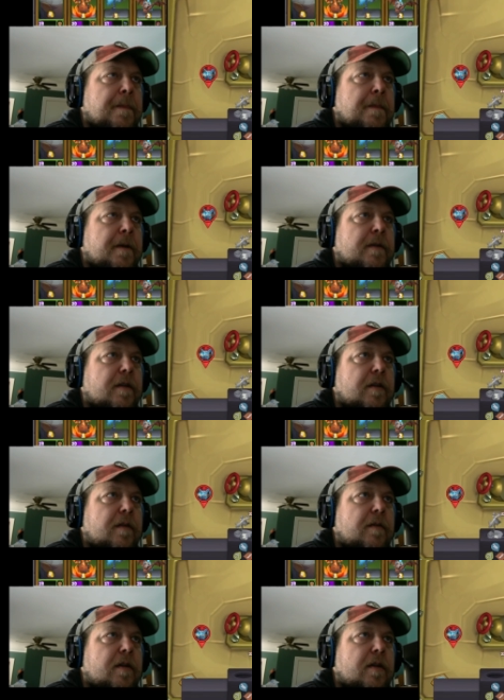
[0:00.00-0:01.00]
It's a
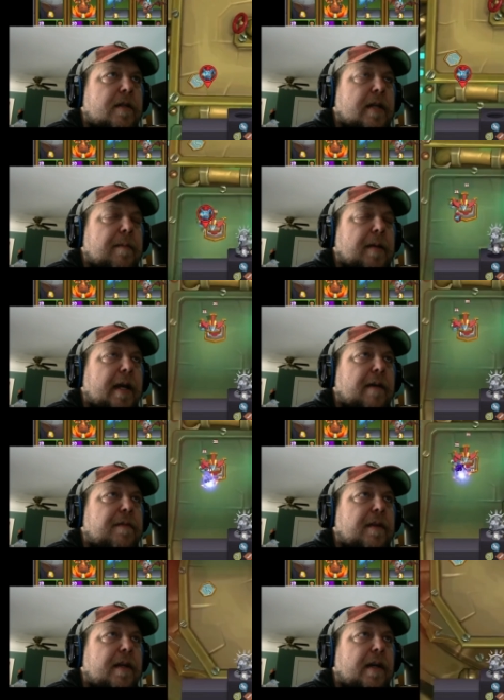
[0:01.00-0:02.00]
good time to have the.